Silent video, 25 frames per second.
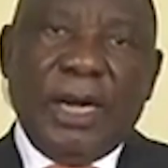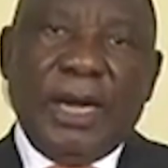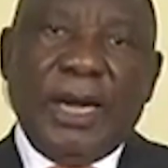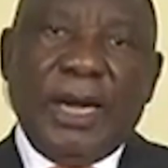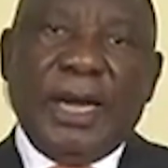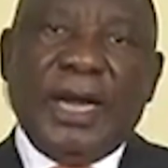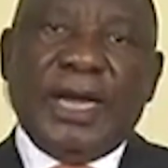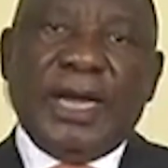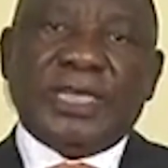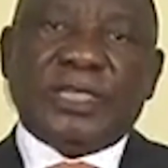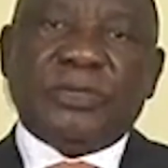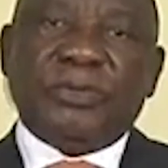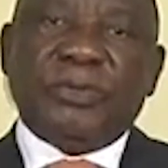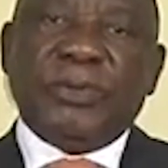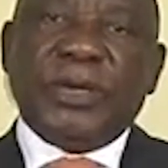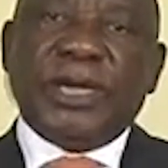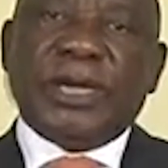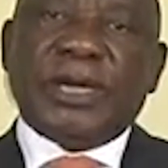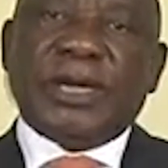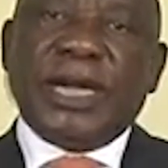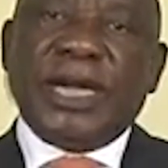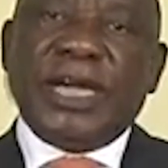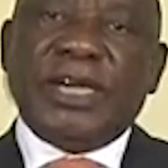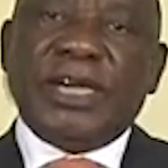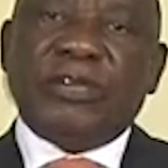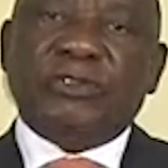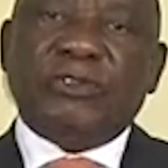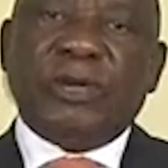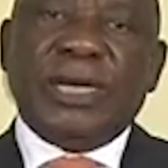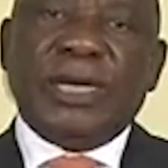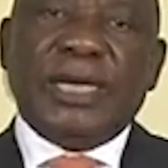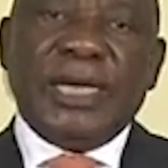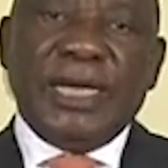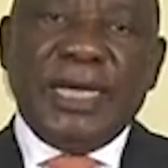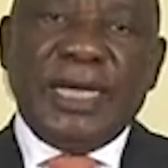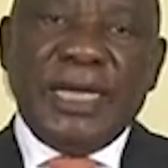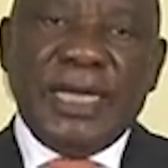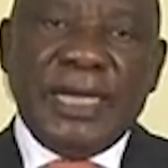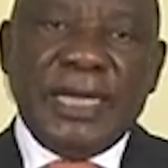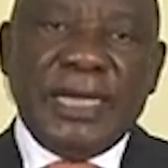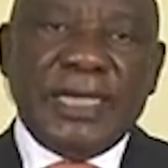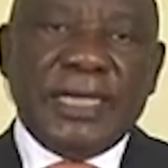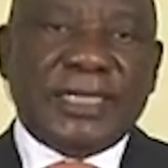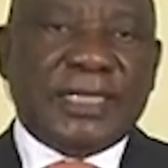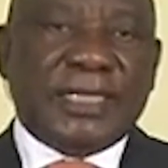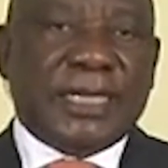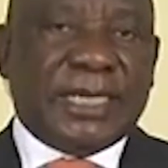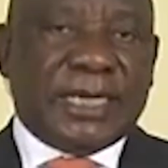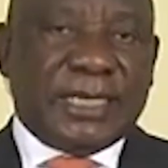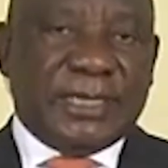As we gradually
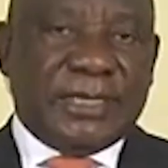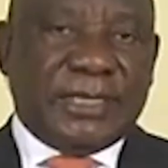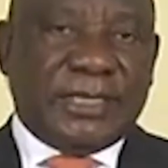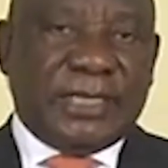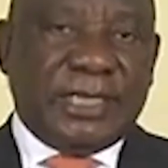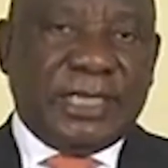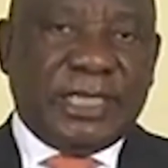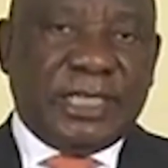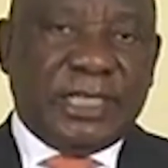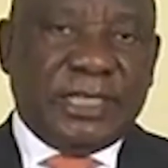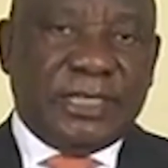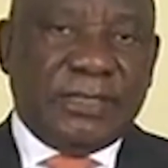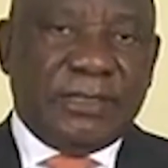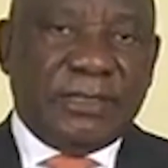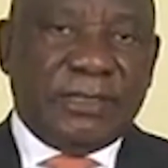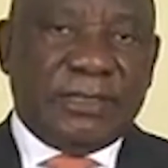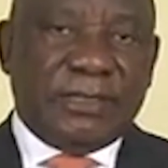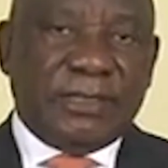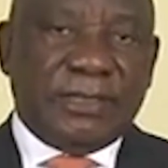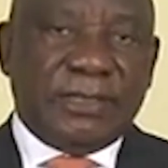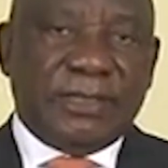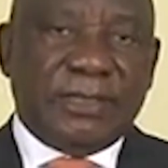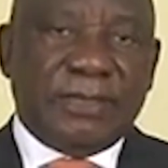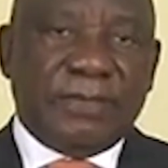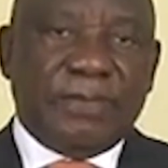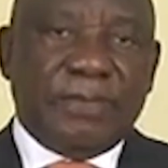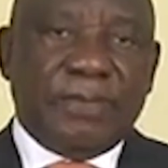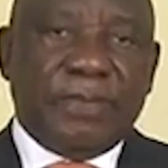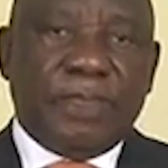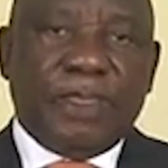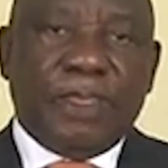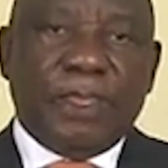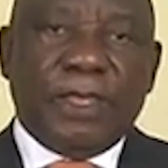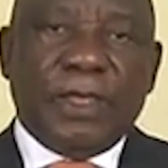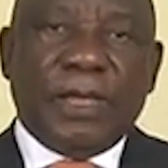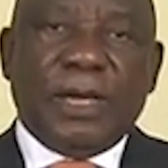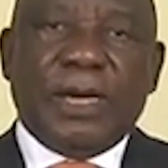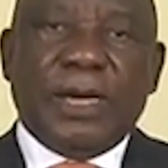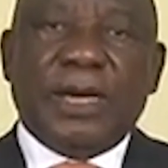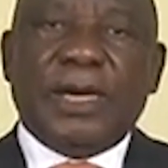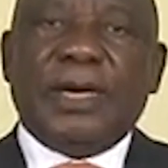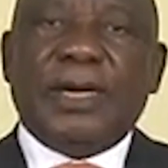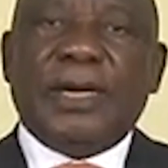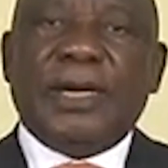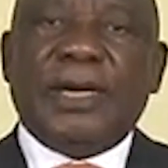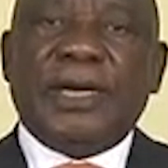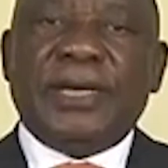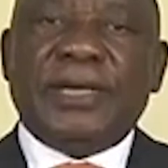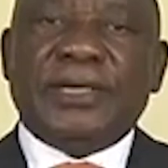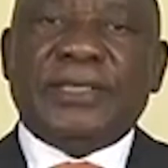ease the restrictions,
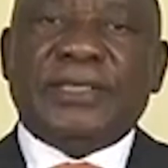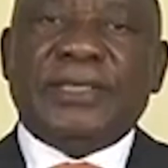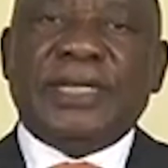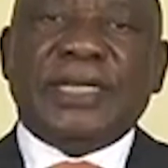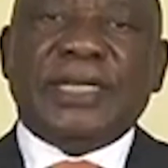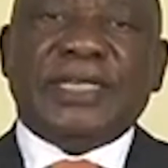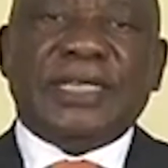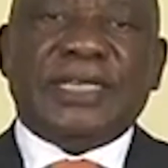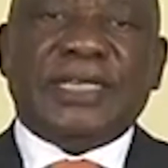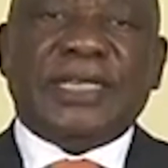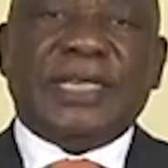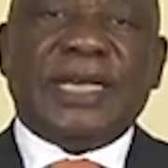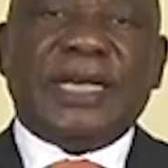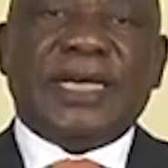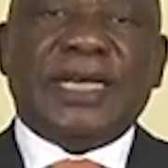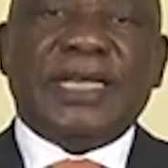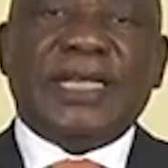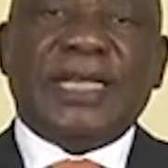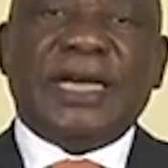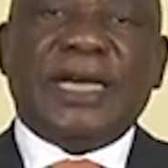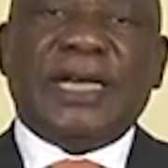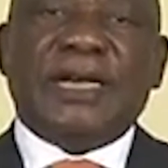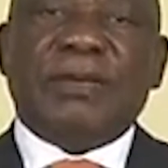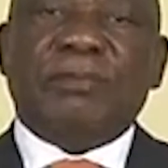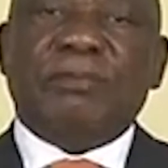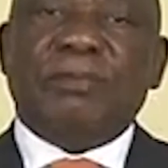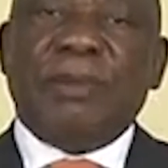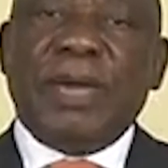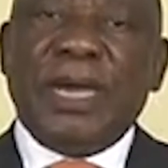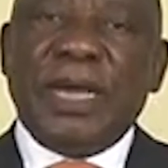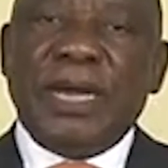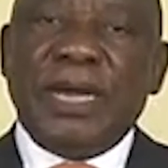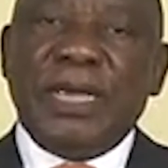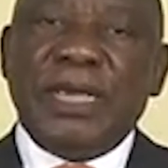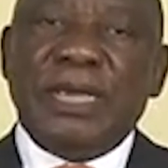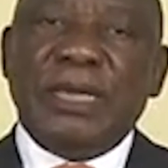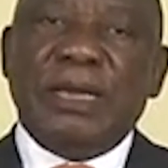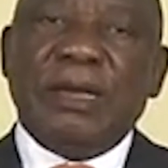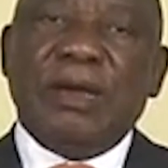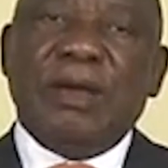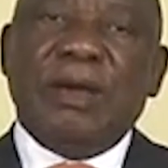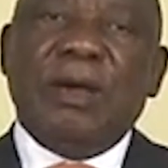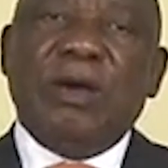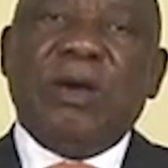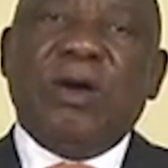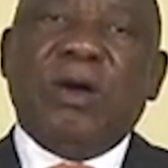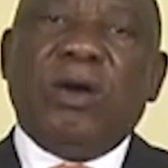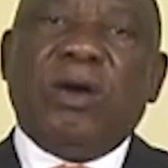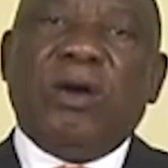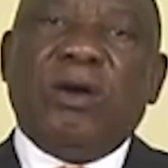it is necessary that many
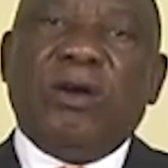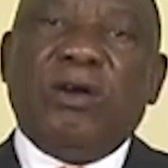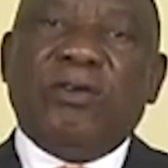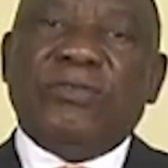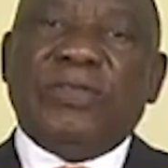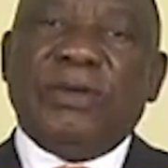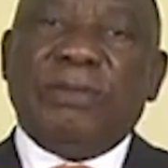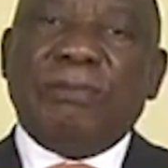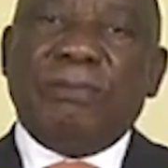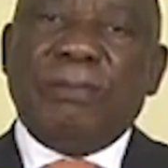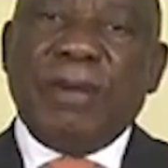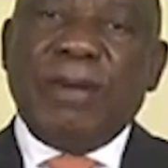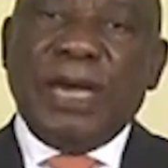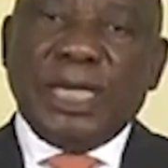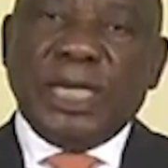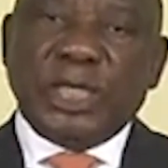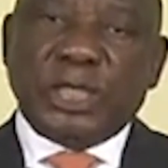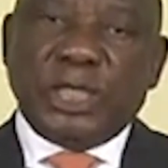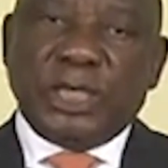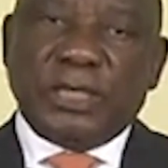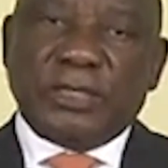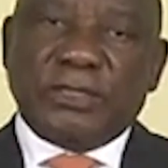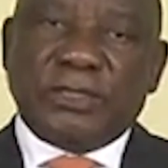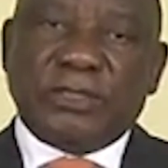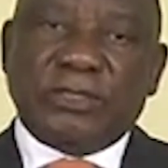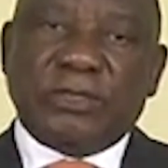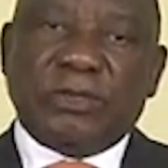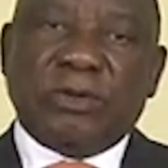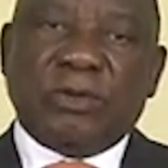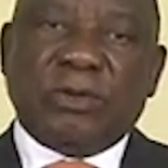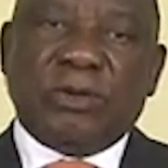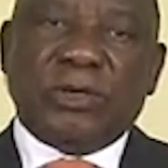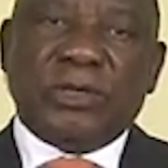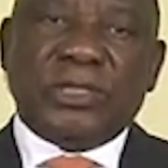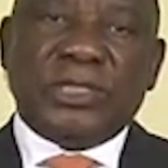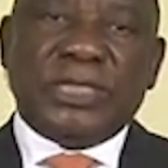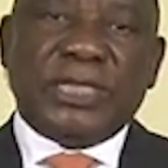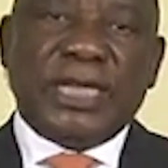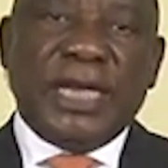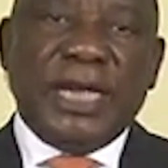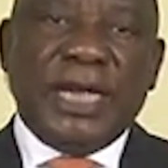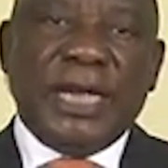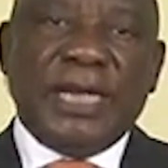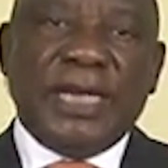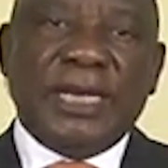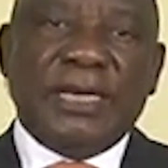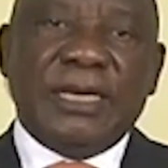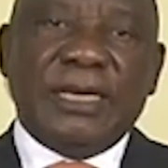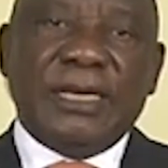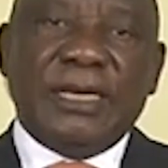of the measures to
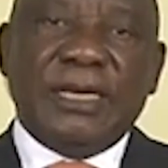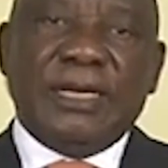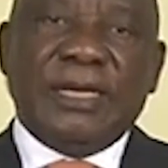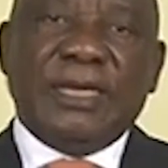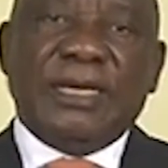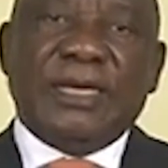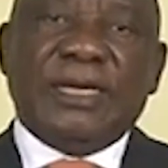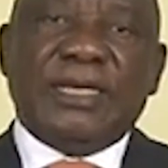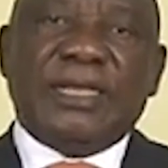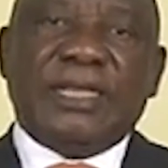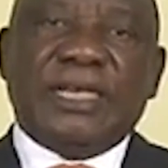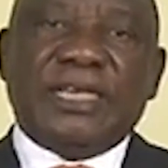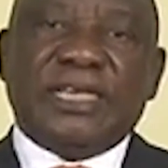contain the